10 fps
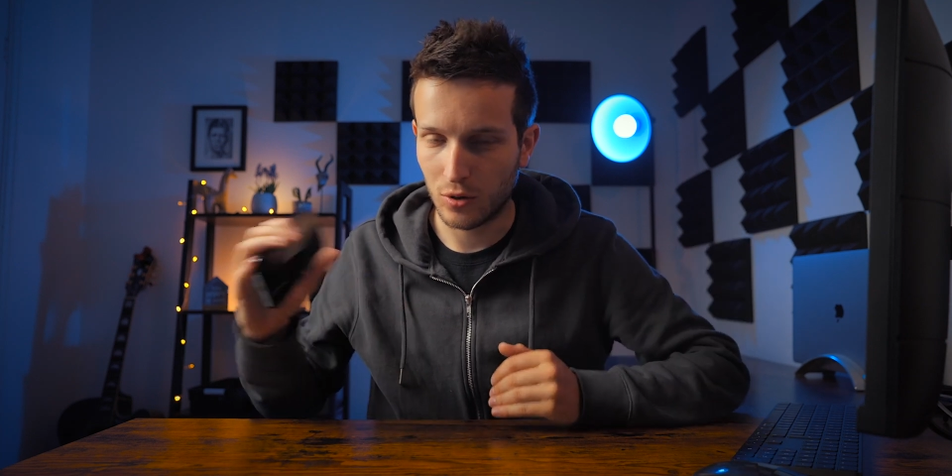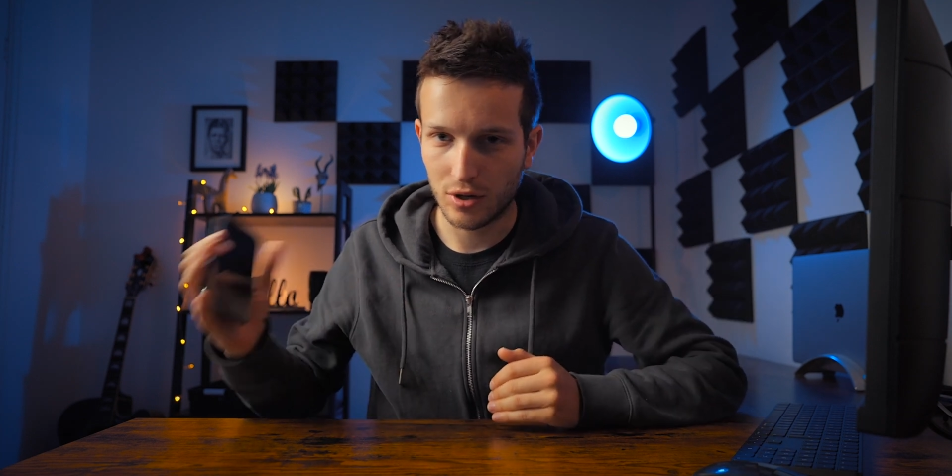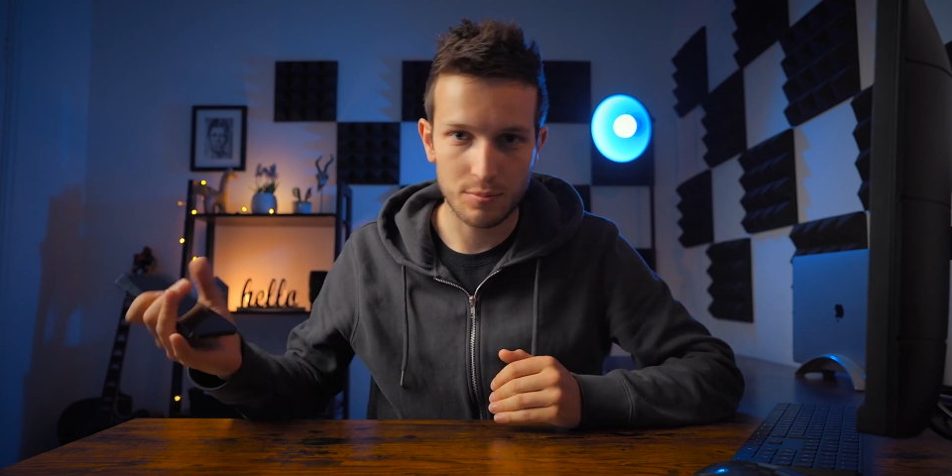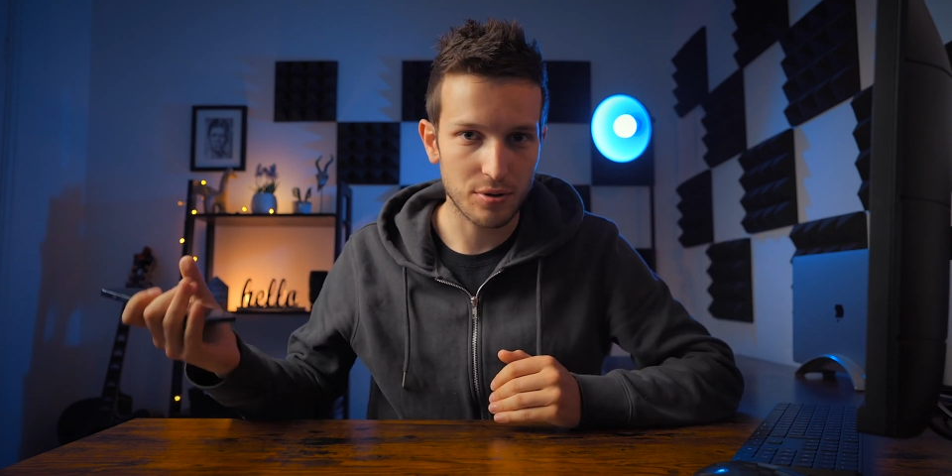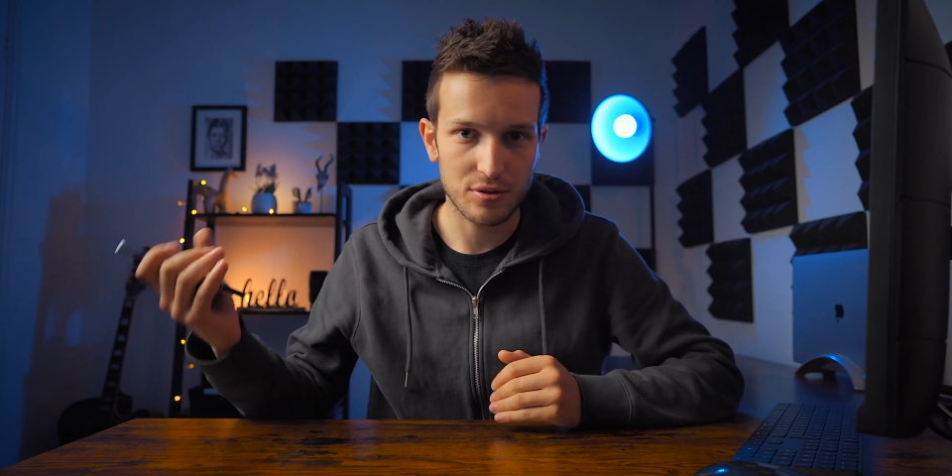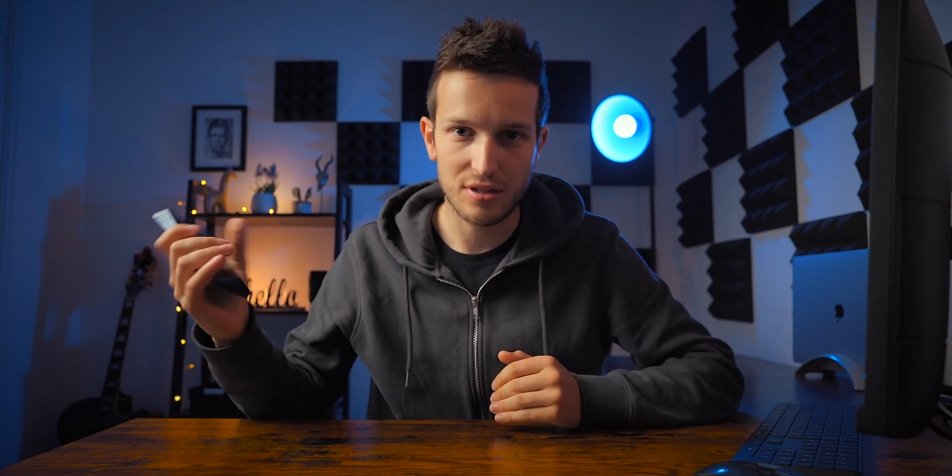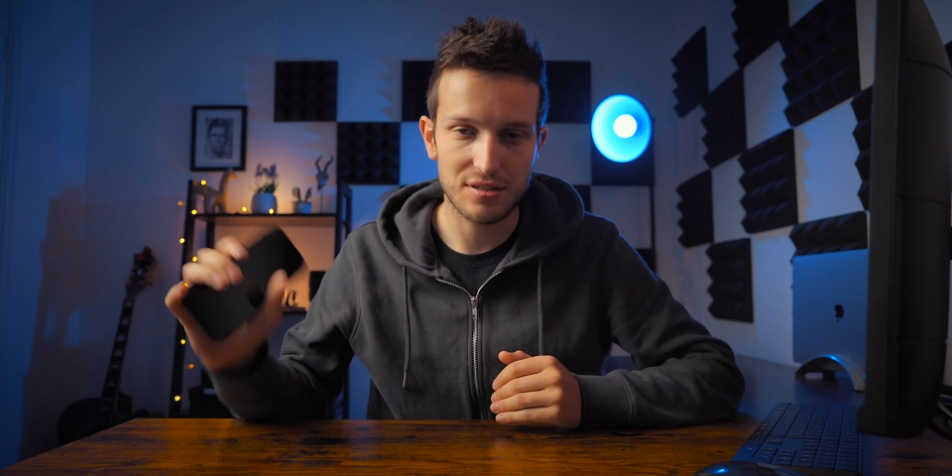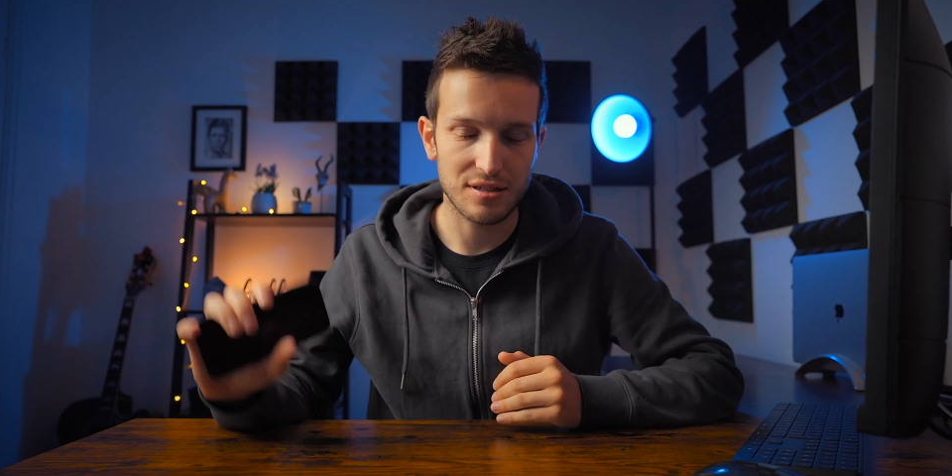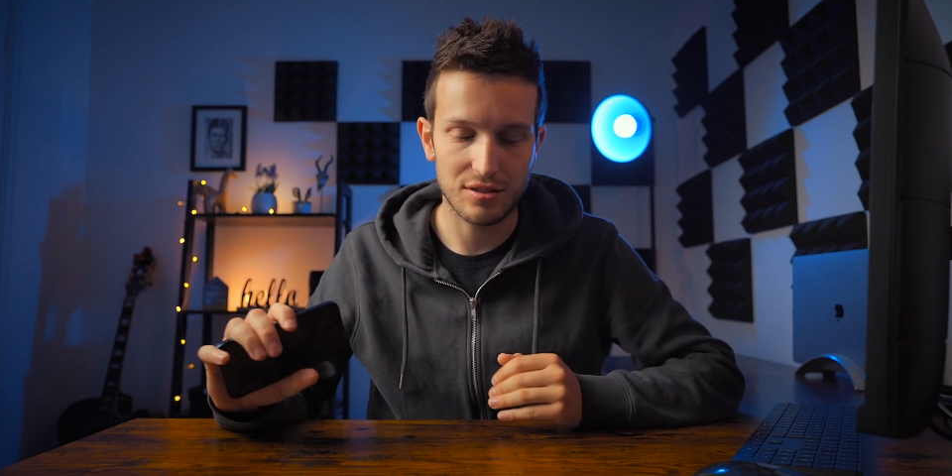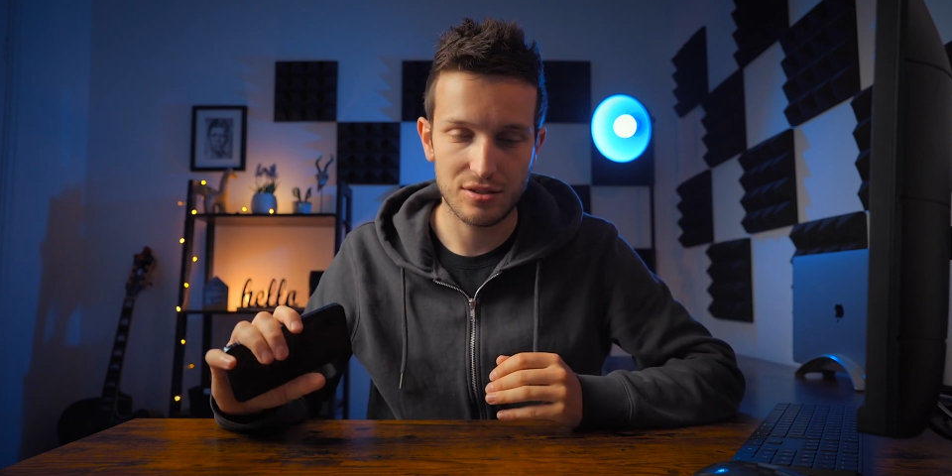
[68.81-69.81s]
word
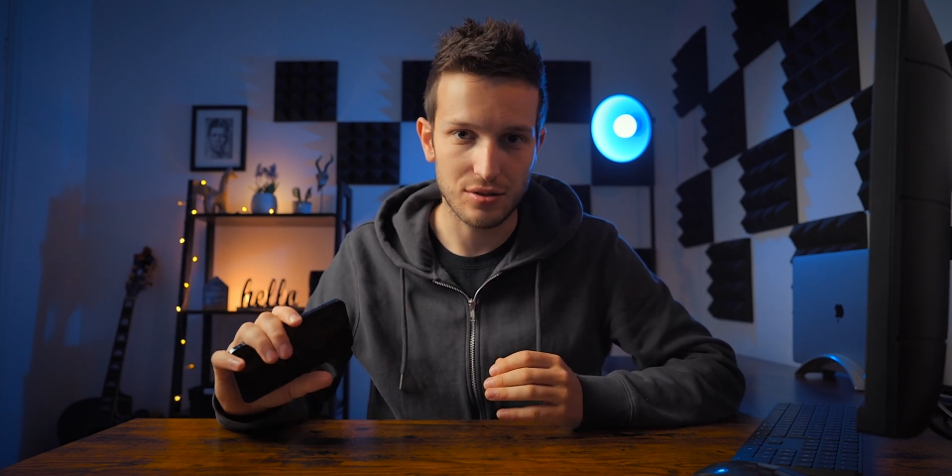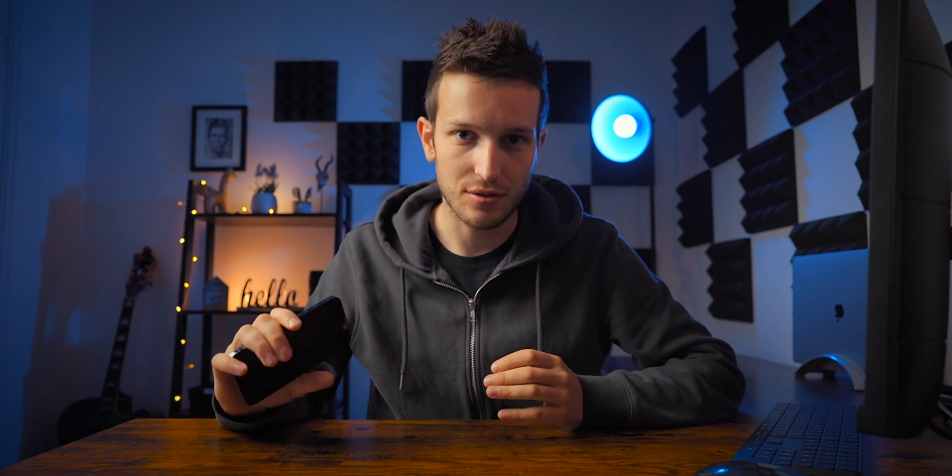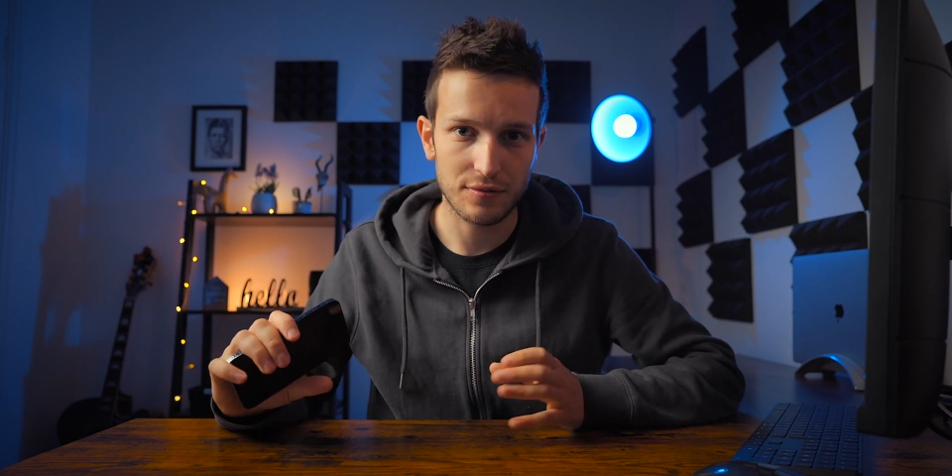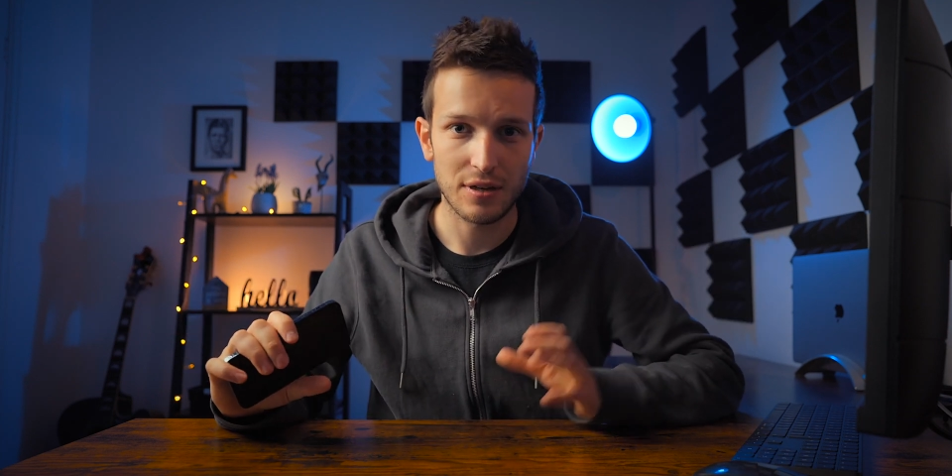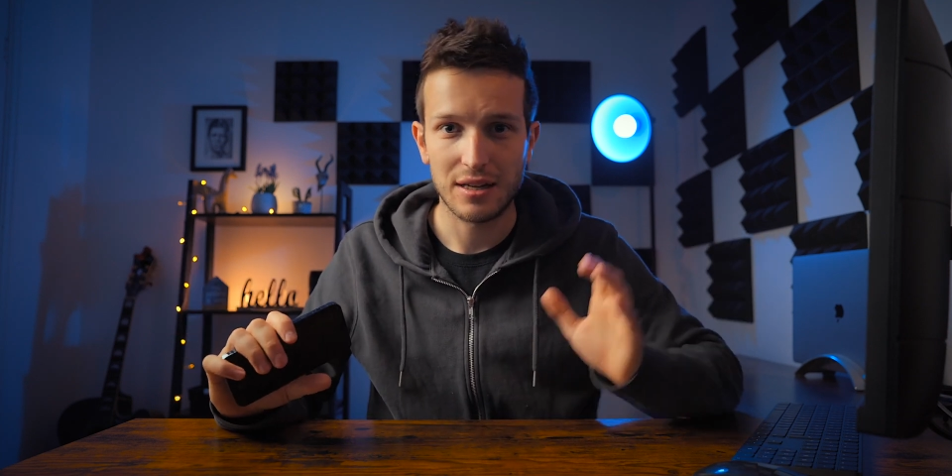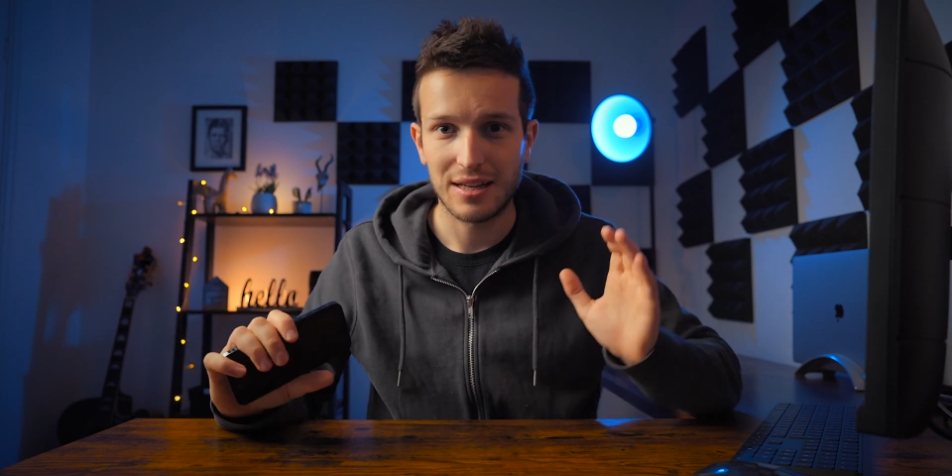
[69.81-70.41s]
processing stuff.